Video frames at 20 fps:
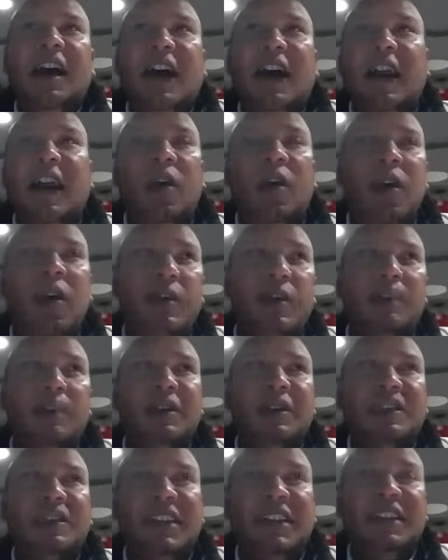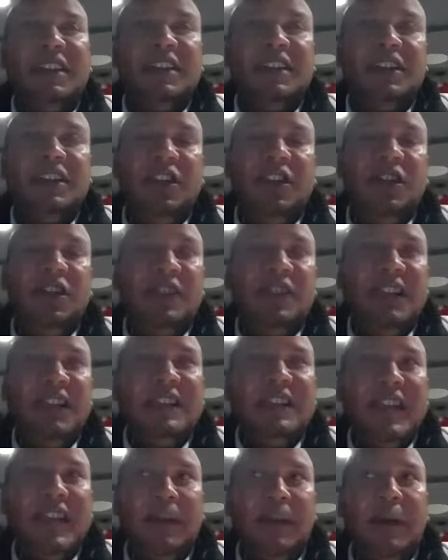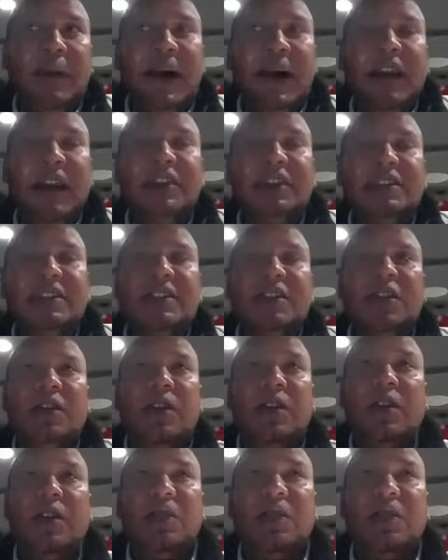along with presenting to your retail buyers or your